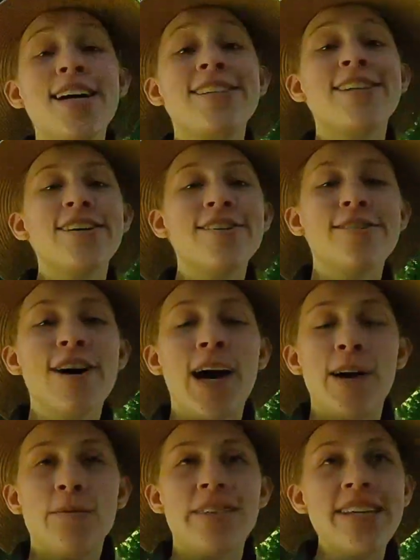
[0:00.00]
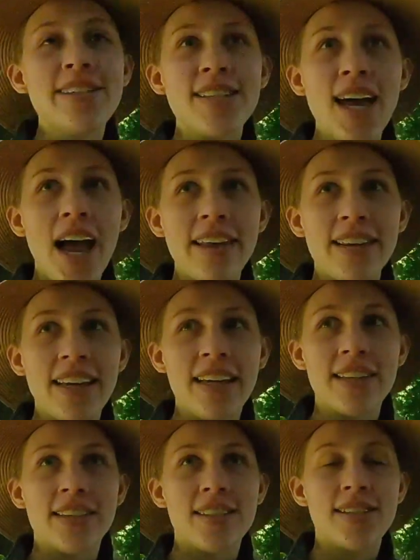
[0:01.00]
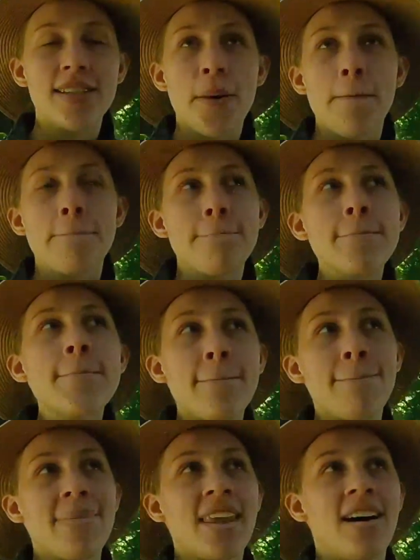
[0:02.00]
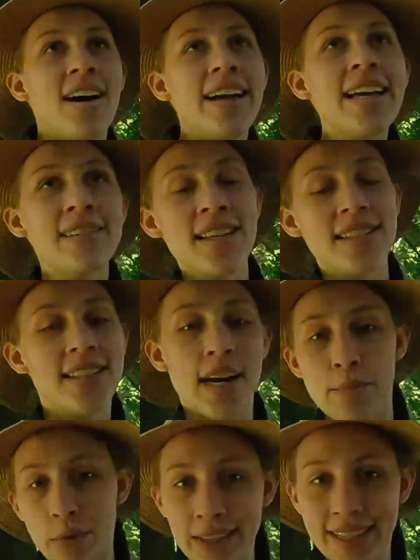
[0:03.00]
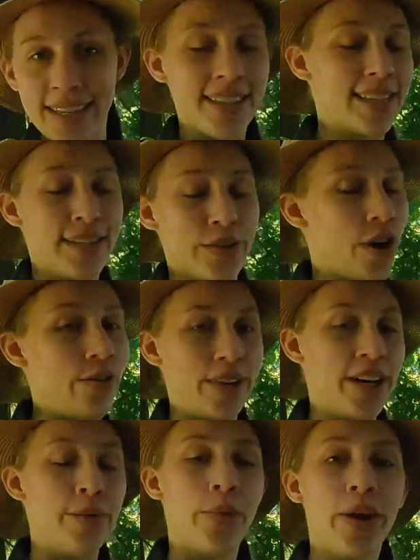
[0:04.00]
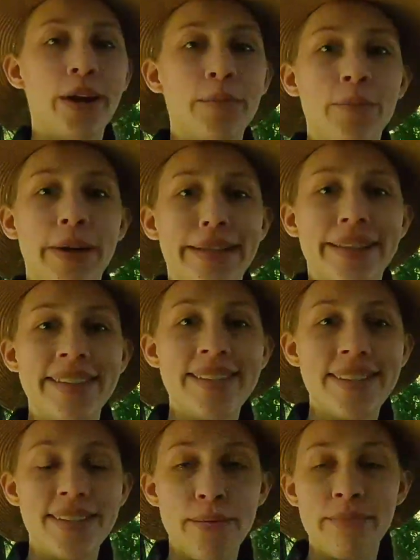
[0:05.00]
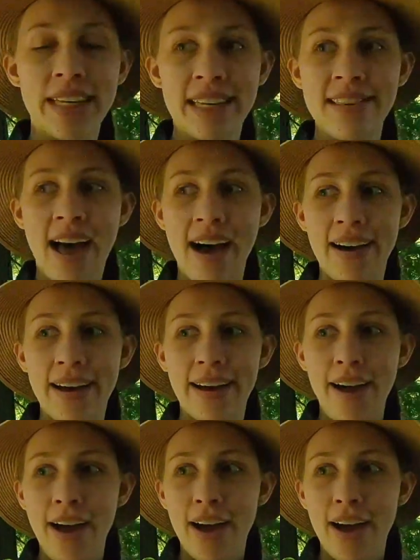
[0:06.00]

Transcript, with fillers: So this, I think, is, I can't say it's the number one thing because these are all very important, but this is something that